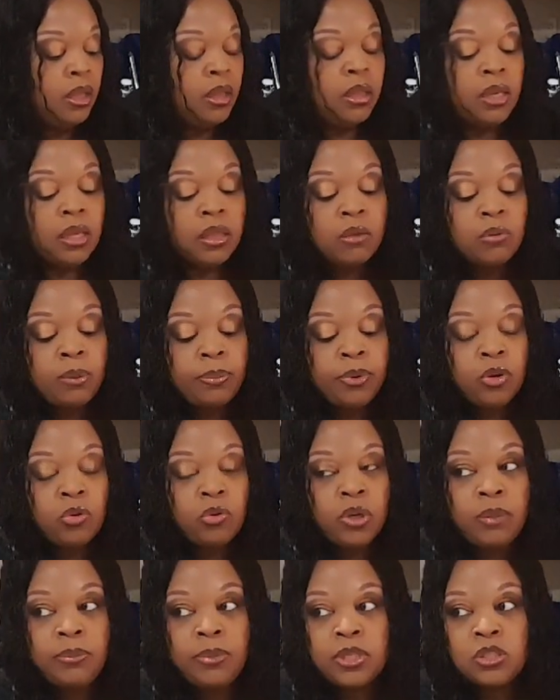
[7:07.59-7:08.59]
The other whipping
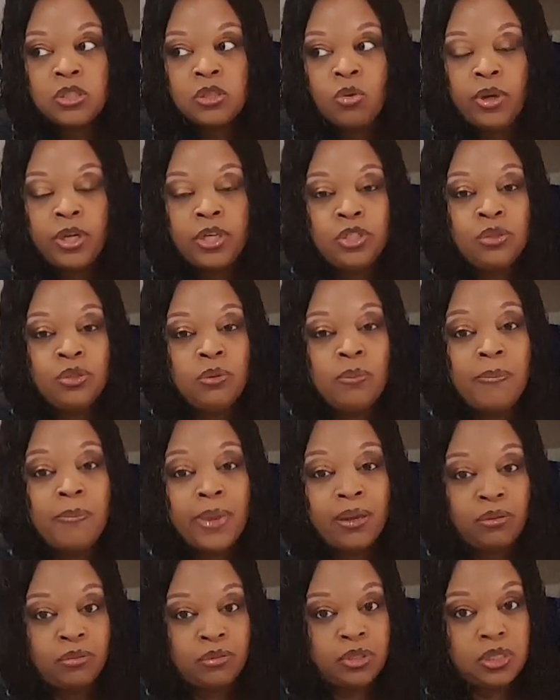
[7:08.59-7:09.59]
cream is going to
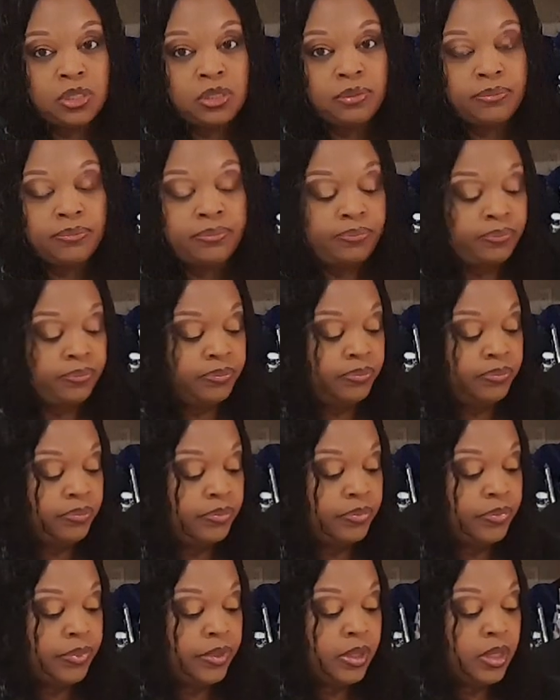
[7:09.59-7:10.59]
melt.
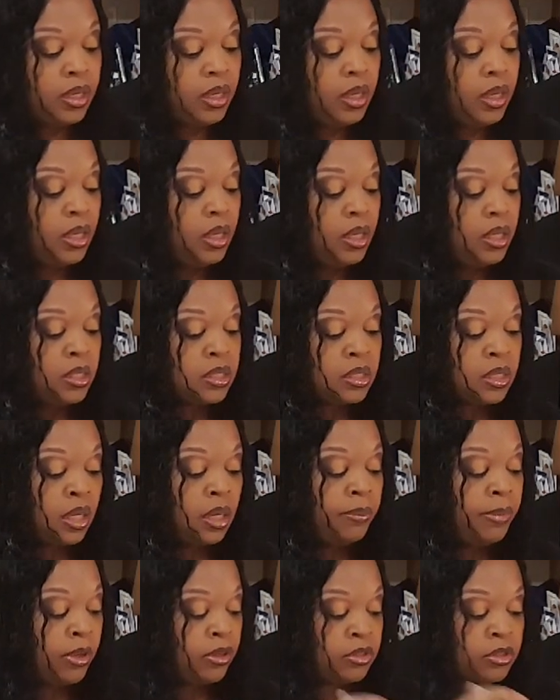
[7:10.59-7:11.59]
It's
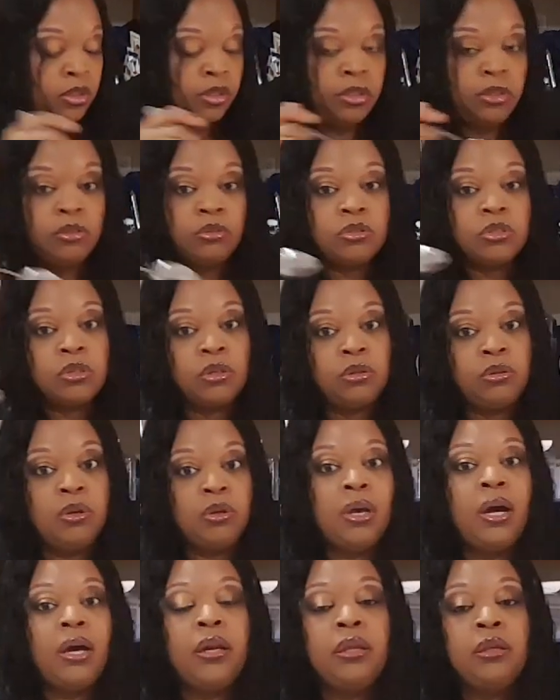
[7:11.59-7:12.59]
going to melt on you, so you
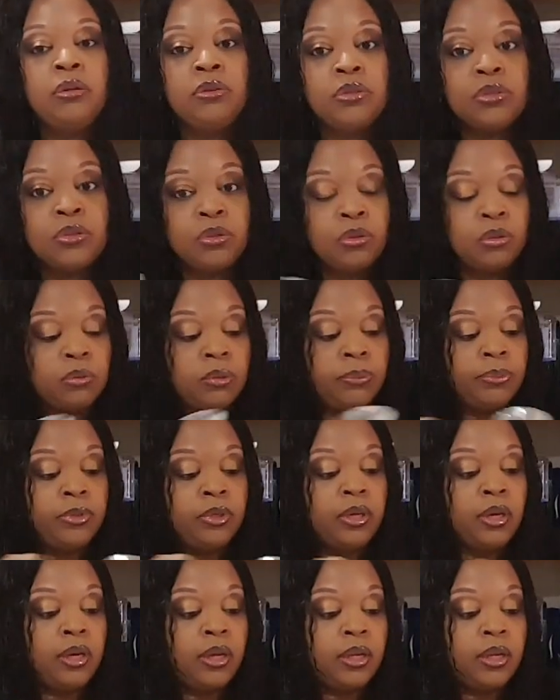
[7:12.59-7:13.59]
got to use Cool Whip,
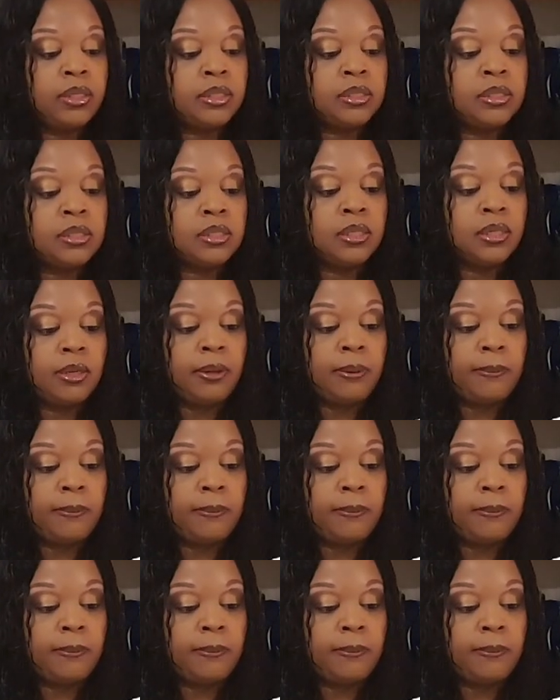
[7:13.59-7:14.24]
you guys.